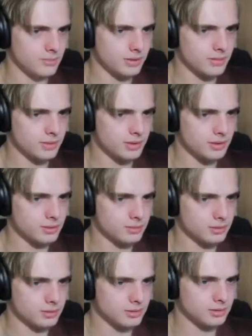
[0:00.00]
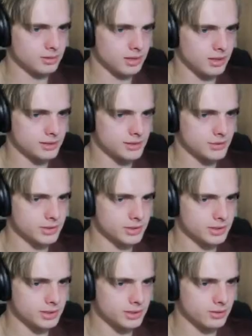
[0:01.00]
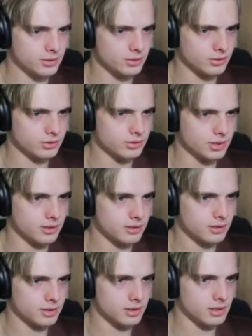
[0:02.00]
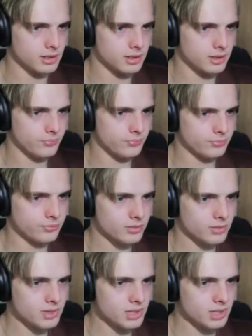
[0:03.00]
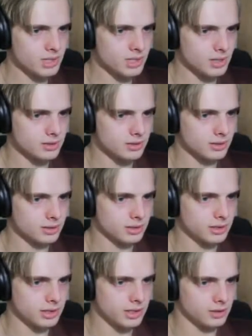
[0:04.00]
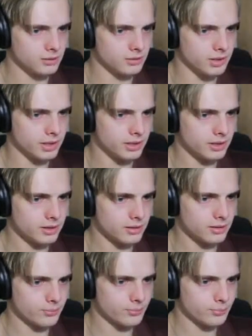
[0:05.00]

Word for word: I'm gonna keep that open. Consequences? I don't know what those are. Okay, so the link elevator.